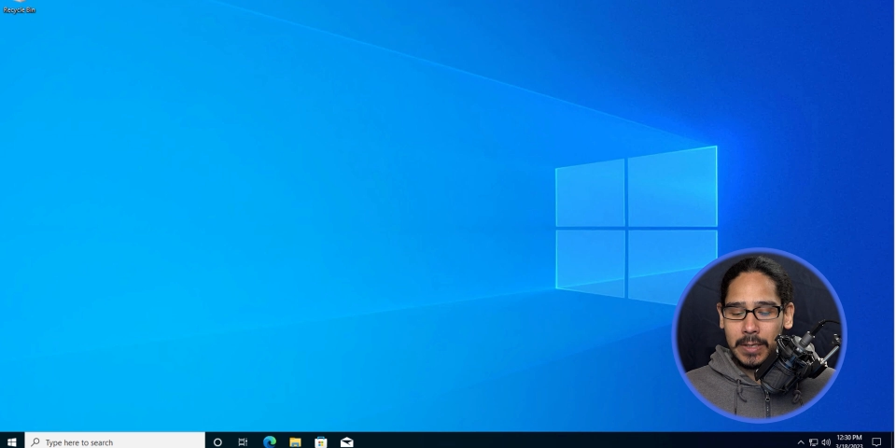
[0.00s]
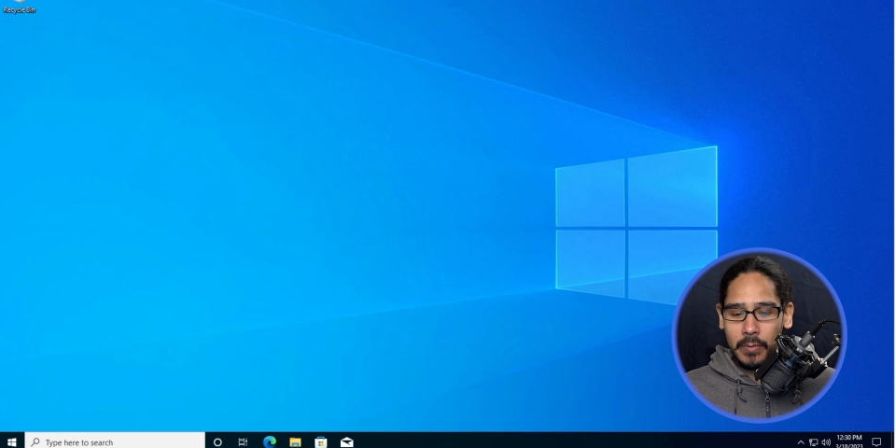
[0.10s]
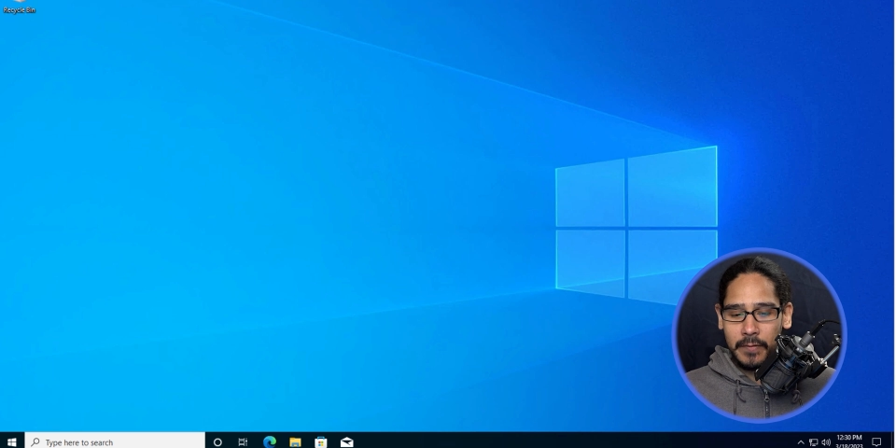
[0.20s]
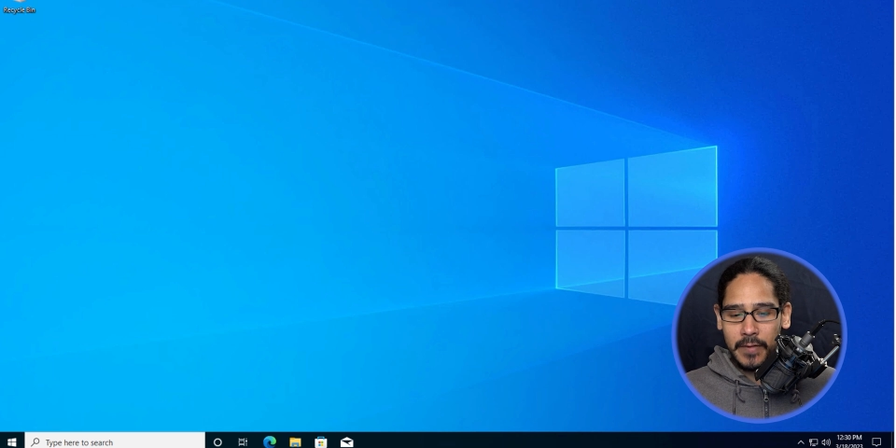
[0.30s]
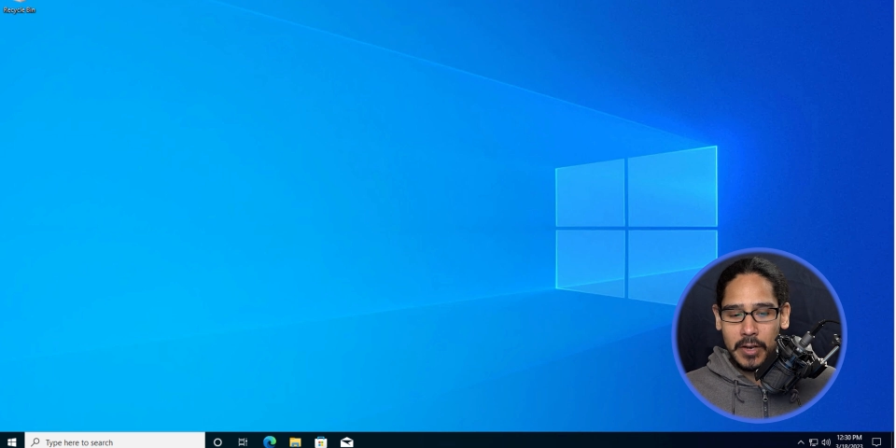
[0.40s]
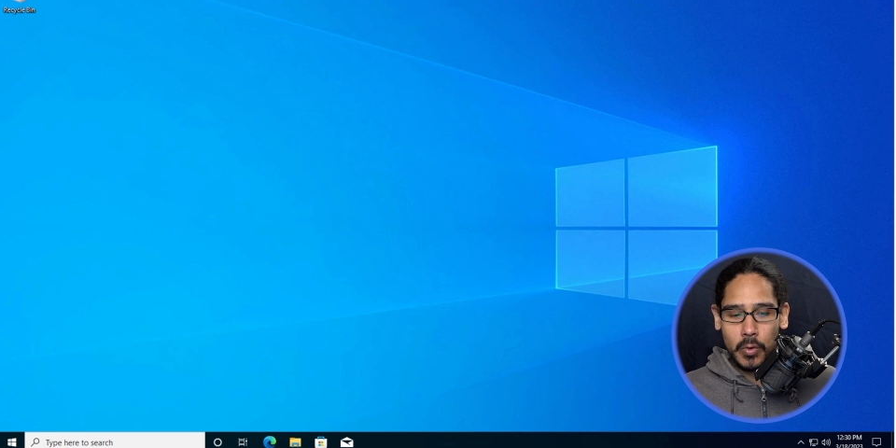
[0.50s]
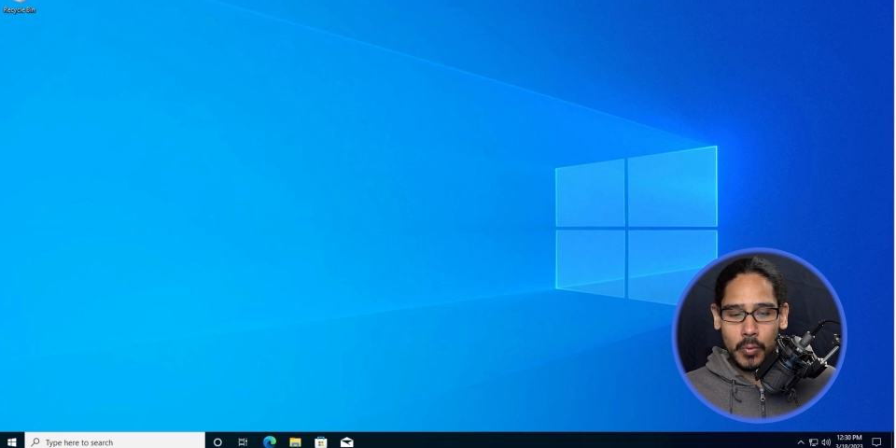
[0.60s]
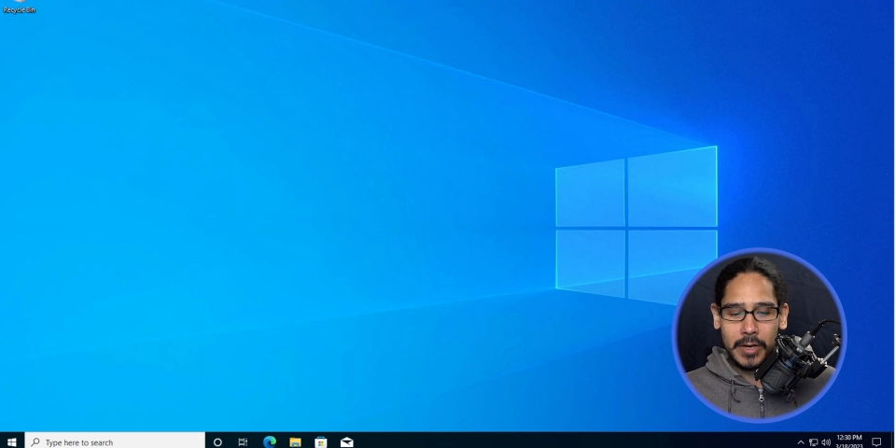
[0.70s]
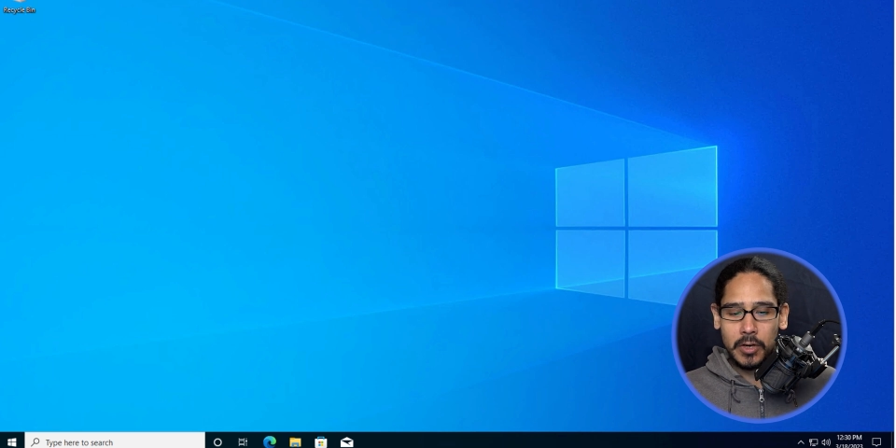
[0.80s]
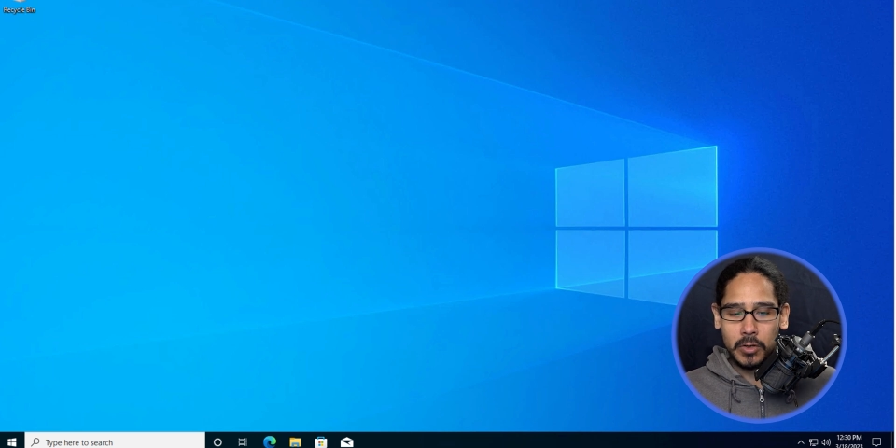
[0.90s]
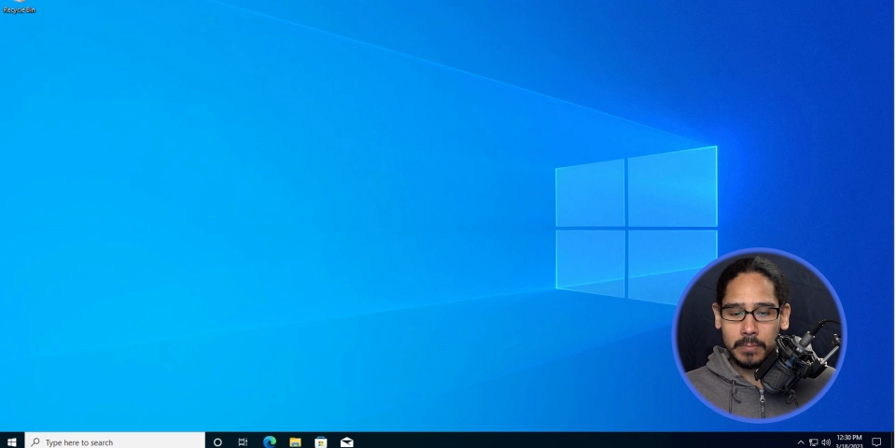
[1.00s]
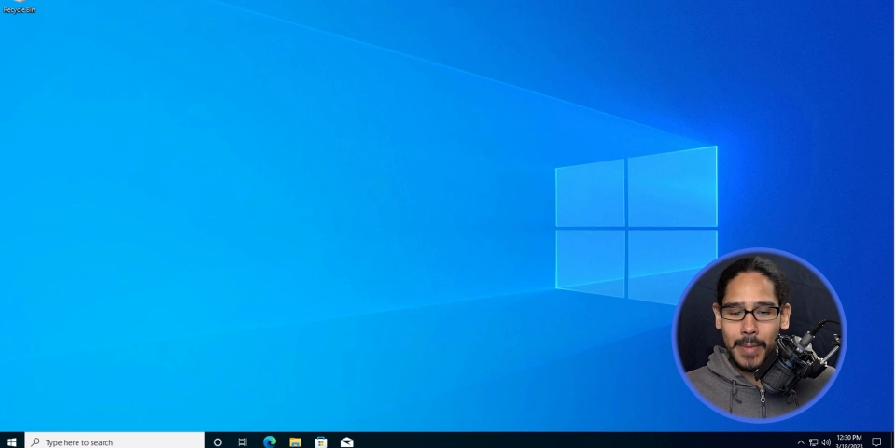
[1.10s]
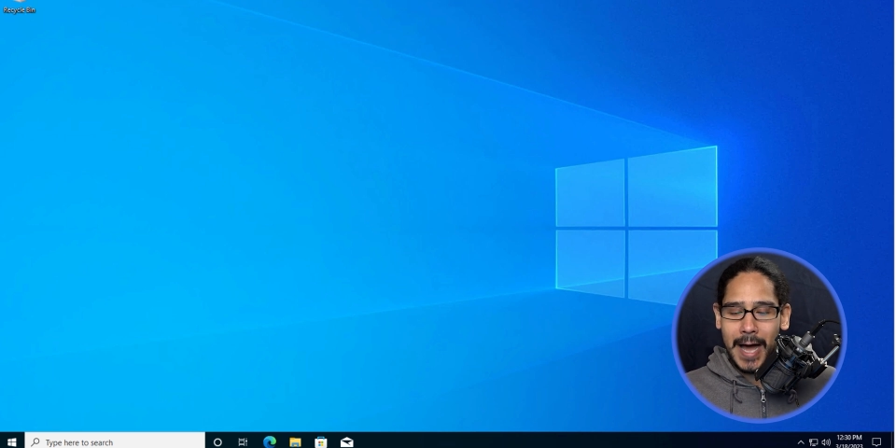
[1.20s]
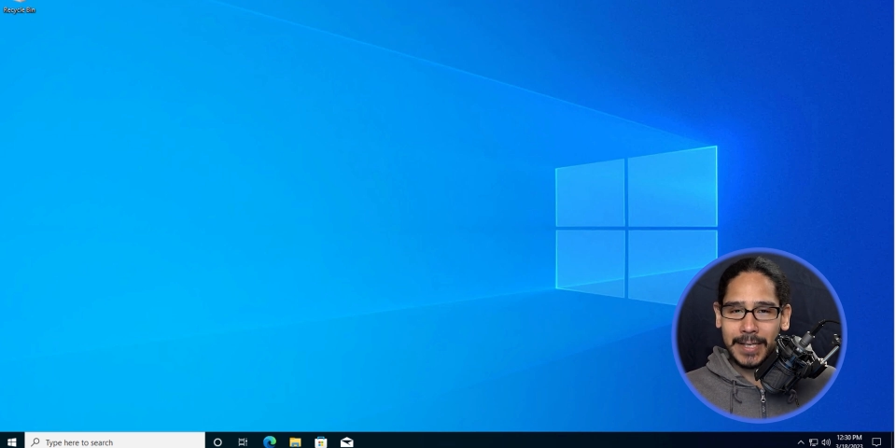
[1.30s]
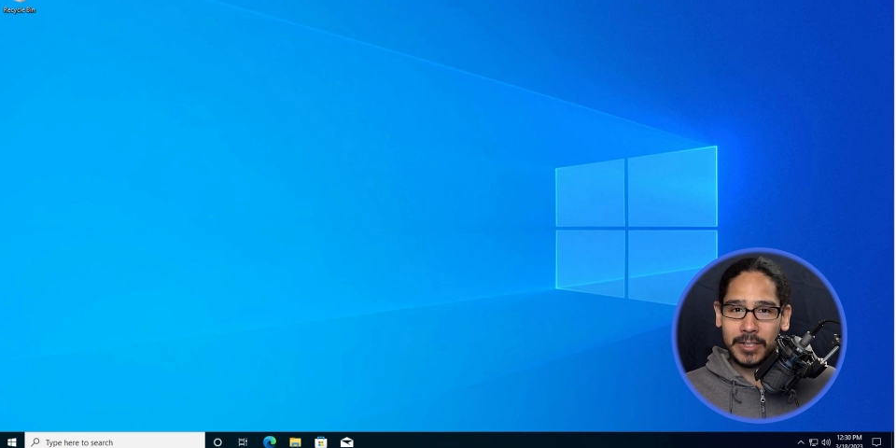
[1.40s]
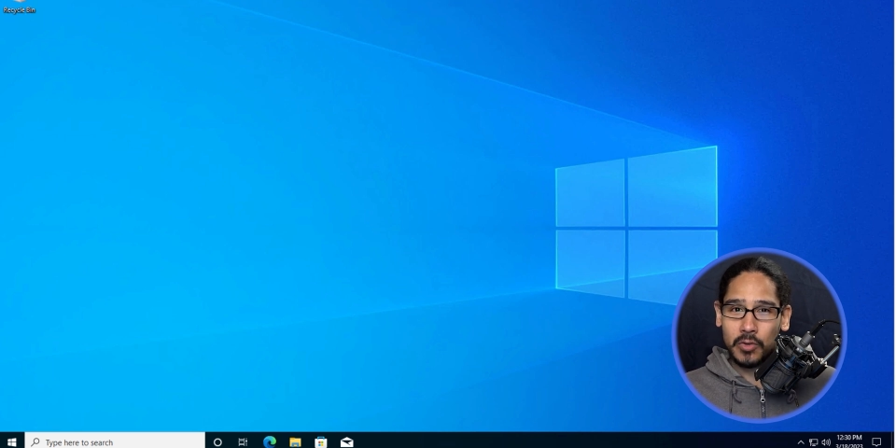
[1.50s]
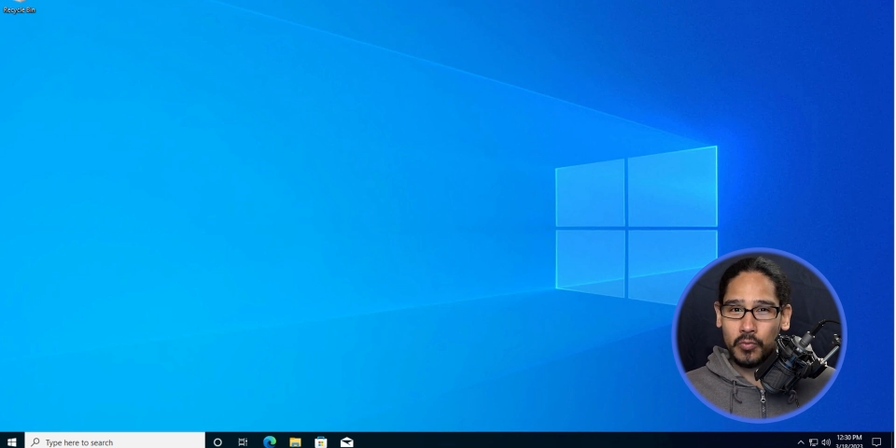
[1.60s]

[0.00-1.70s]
within the Windows box to